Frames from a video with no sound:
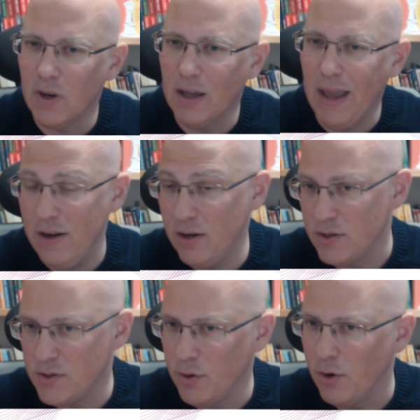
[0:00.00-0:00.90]

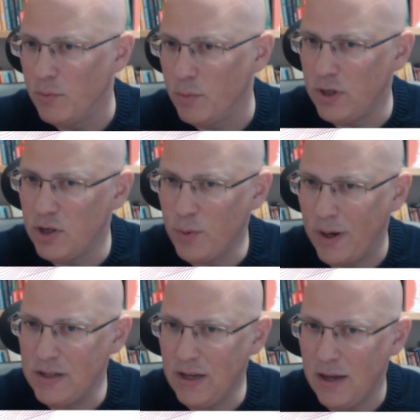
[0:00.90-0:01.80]
candidates tournament in
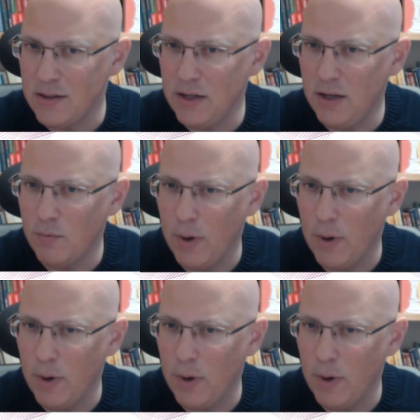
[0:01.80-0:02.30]
2018,